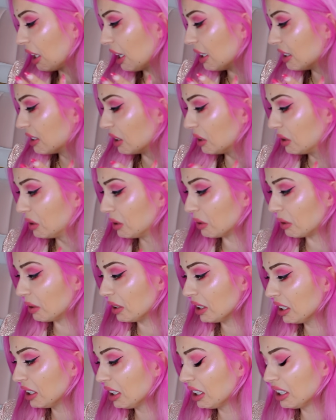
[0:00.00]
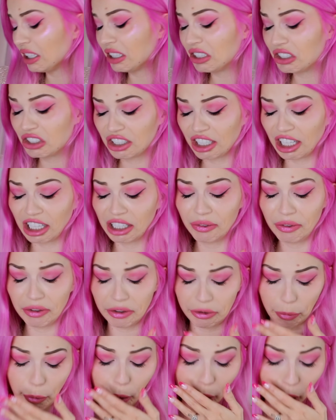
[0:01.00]
taste the durian and the
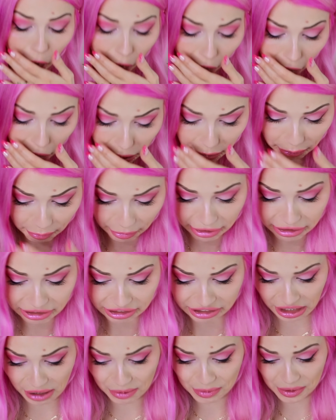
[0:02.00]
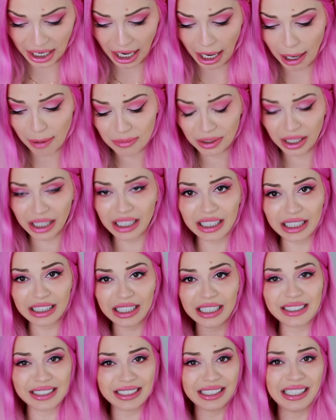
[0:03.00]
jellyfish at the same time. Like, it
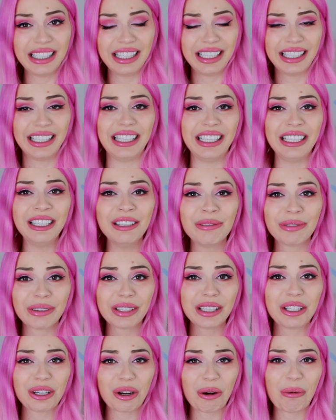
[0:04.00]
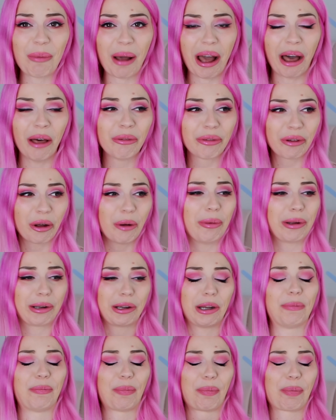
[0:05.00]
doesn't leave your mouth. Oh my
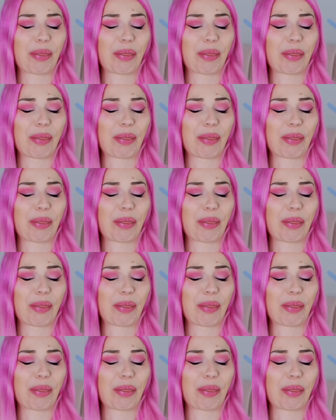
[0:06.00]
god.